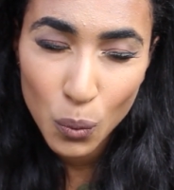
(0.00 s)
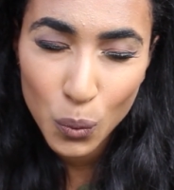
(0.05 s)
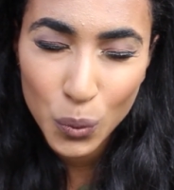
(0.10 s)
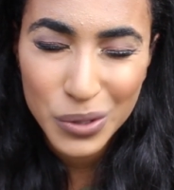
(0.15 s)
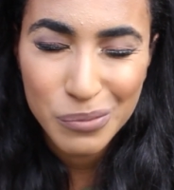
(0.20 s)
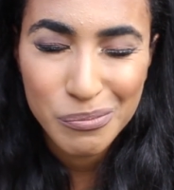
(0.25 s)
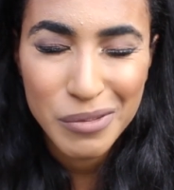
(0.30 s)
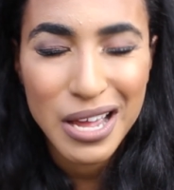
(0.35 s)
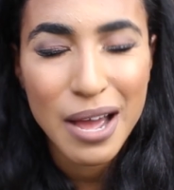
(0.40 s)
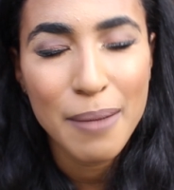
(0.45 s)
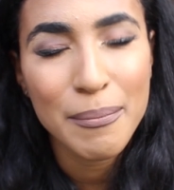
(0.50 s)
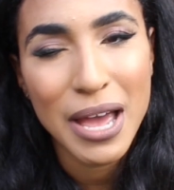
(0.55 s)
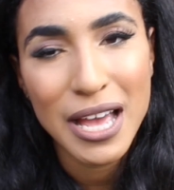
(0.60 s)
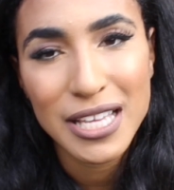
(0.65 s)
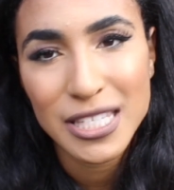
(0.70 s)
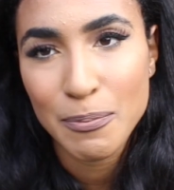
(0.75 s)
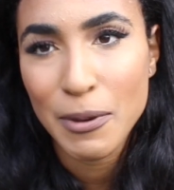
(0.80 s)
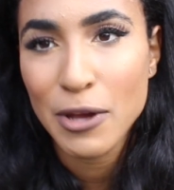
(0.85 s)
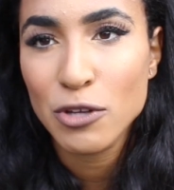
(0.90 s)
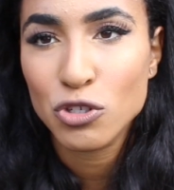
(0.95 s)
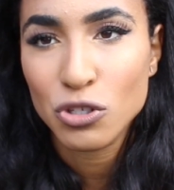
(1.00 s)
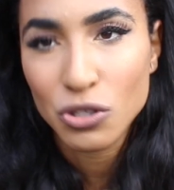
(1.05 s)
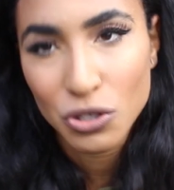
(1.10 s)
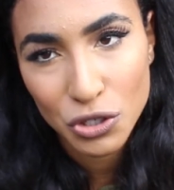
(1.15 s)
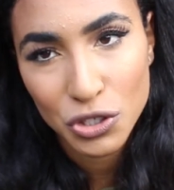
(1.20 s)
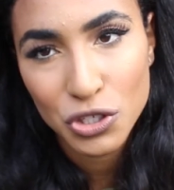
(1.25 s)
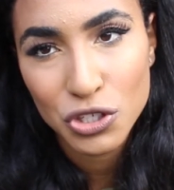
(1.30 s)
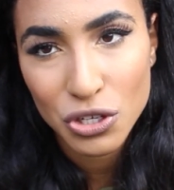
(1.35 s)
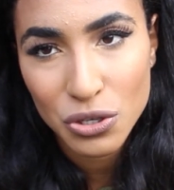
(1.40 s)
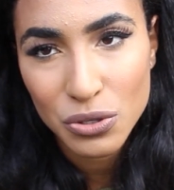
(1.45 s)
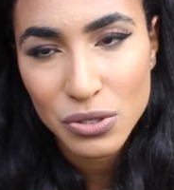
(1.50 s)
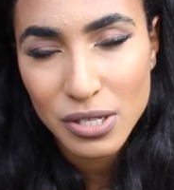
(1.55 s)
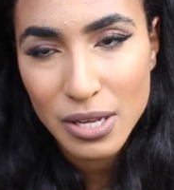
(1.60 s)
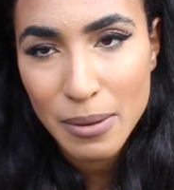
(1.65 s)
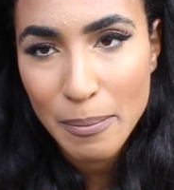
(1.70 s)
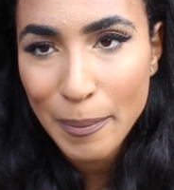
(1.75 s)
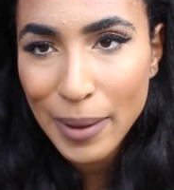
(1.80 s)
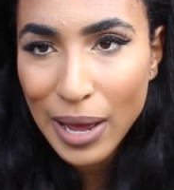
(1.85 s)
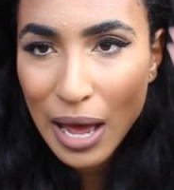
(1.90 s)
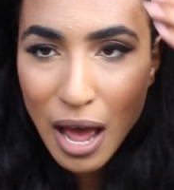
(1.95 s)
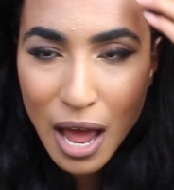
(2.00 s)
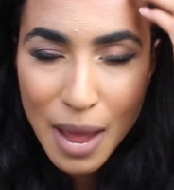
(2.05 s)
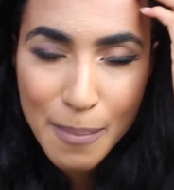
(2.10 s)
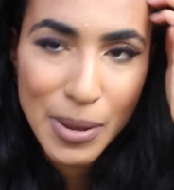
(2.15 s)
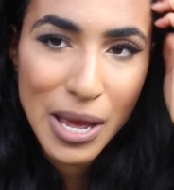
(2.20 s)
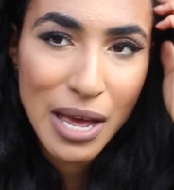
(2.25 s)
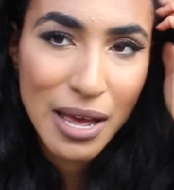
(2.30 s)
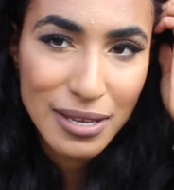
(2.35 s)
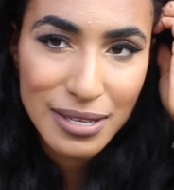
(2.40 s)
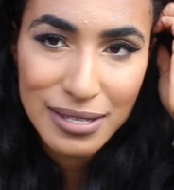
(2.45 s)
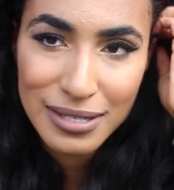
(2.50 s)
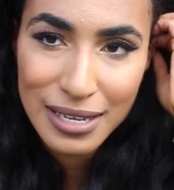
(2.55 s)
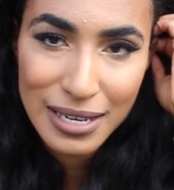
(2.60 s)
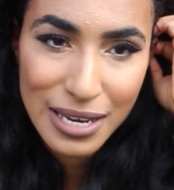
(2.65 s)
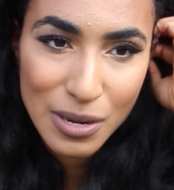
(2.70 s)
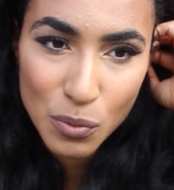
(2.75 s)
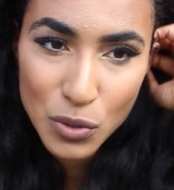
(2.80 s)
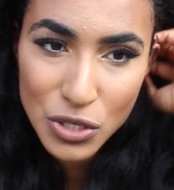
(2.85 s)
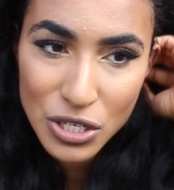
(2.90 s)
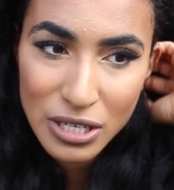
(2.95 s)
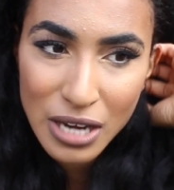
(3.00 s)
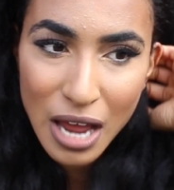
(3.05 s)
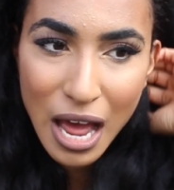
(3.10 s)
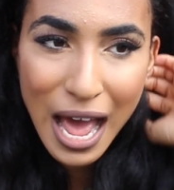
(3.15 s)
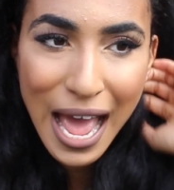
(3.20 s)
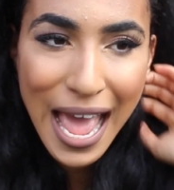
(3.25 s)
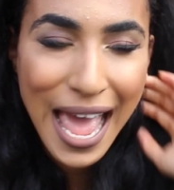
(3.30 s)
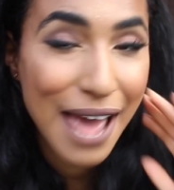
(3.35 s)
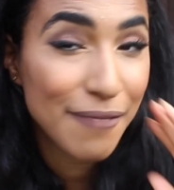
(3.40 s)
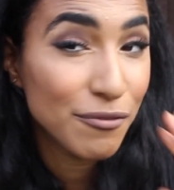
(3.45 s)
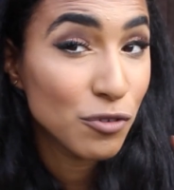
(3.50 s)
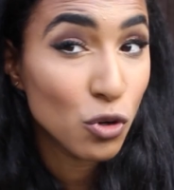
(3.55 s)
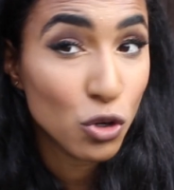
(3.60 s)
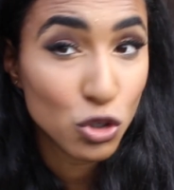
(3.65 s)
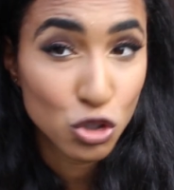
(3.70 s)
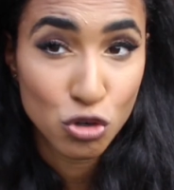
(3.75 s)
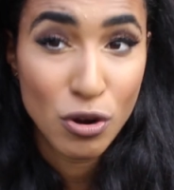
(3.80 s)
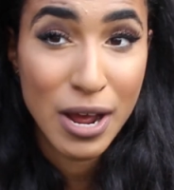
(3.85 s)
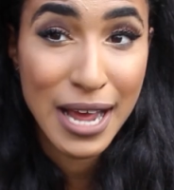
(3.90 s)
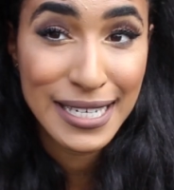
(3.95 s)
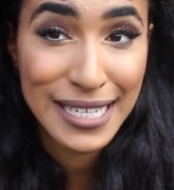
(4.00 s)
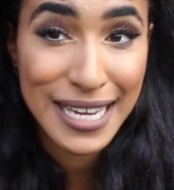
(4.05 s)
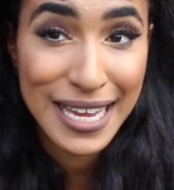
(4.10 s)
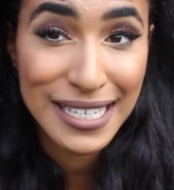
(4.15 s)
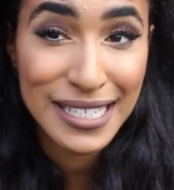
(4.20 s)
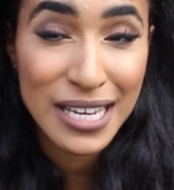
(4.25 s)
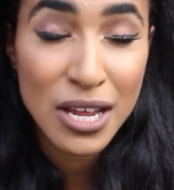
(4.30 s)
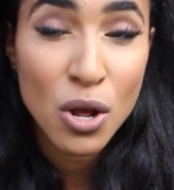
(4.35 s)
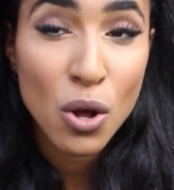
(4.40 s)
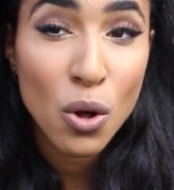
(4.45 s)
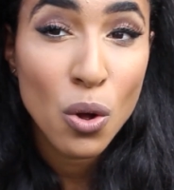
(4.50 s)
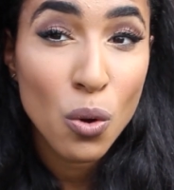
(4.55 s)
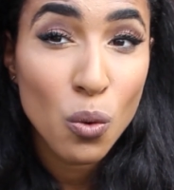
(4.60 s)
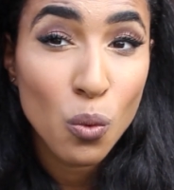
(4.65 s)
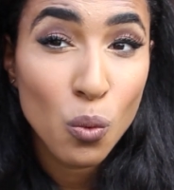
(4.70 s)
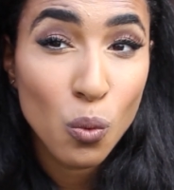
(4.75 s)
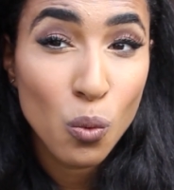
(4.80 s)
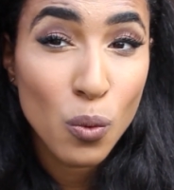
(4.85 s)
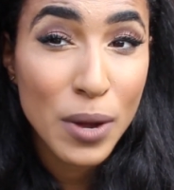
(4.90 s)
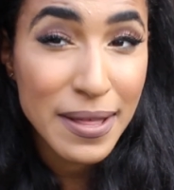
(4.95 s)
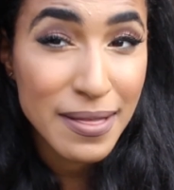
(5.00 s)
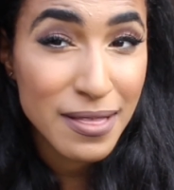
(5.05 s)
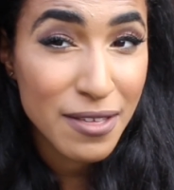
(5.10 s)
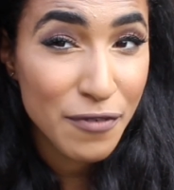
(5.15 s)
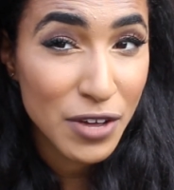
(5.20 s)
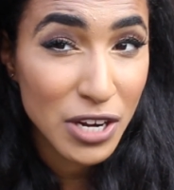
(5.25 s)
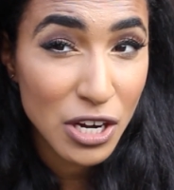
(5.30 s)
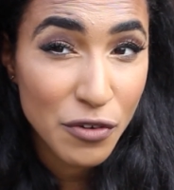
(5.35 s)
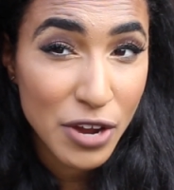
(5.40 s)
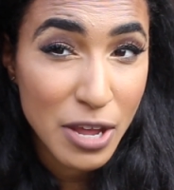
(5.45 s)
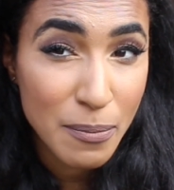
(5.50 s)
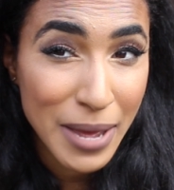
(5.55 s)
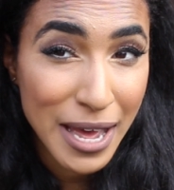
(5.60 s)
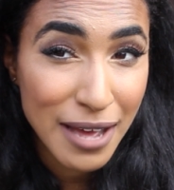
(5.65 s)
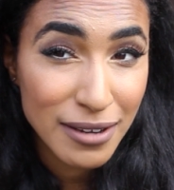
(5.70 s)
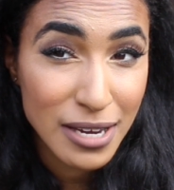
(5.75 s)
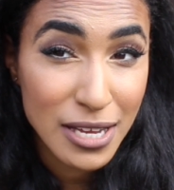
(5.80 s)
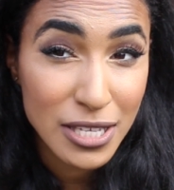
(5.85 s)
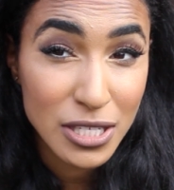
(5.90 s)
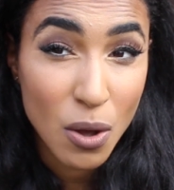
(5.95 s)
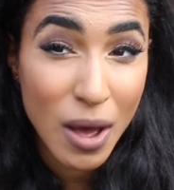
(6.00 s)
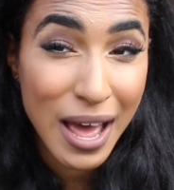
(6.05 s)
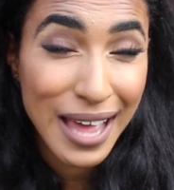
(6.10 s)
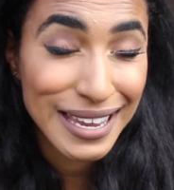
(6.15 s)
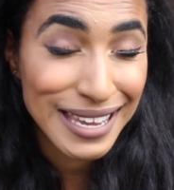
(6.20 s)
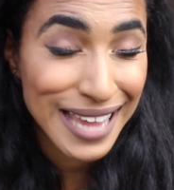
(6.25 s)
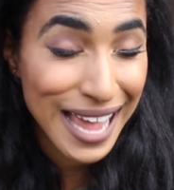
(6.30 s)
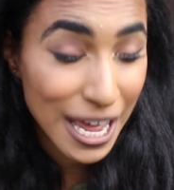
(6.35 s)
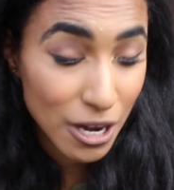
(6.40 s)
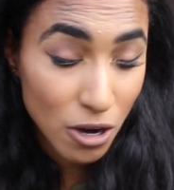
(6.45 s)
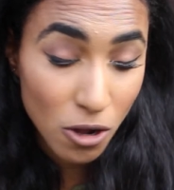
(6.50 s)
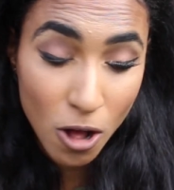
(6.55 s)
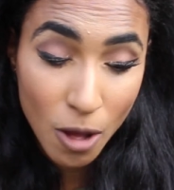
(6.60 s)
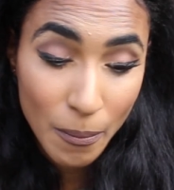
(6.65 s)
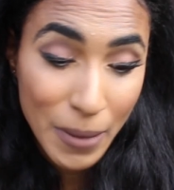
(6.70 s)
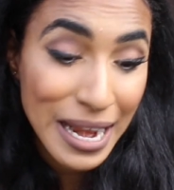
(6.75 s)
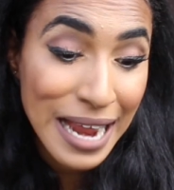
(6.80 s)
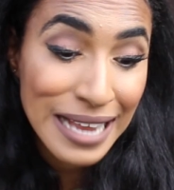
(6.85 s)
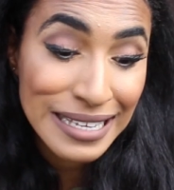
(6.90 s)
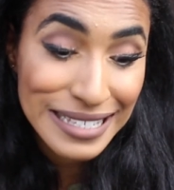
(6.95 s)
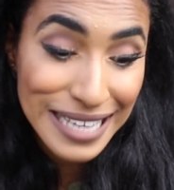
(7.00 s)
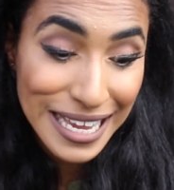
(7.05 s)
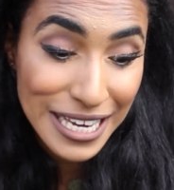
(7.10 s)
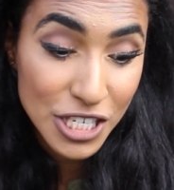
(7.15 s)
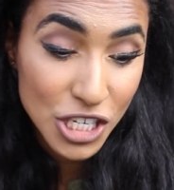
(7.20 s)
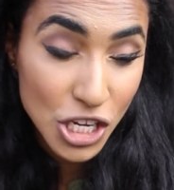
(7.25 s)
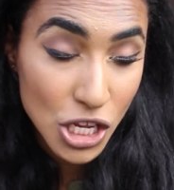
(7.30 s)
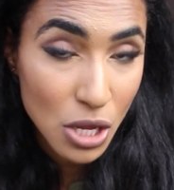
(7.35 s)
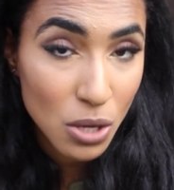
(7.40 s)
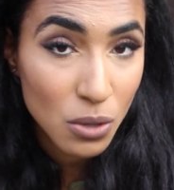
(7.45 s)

you could use it, but I personally wouldn't. I have not tried it with the fenugreek powder, so I cannot comment and say to